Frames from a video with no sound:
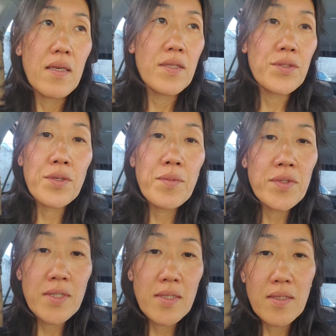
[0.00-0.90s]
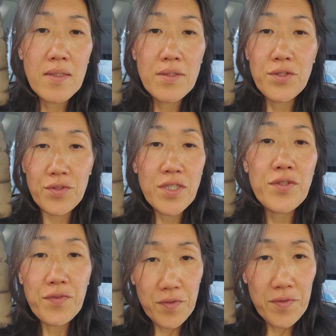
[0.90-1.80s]
it's almost like
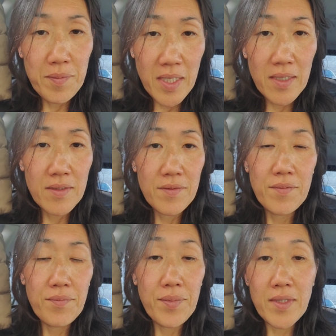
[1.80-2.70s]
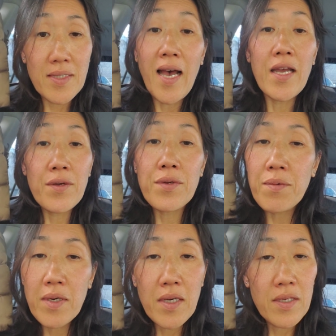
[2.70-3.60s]
stressful for me because I don't know
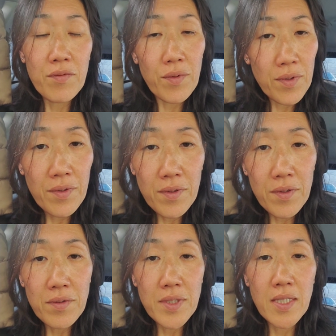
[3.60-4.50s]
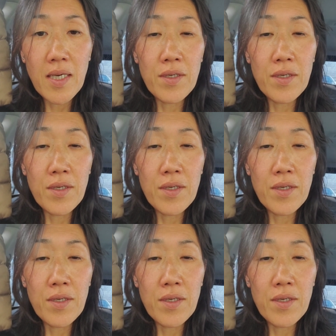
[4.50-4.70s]
what kind of oil they're using.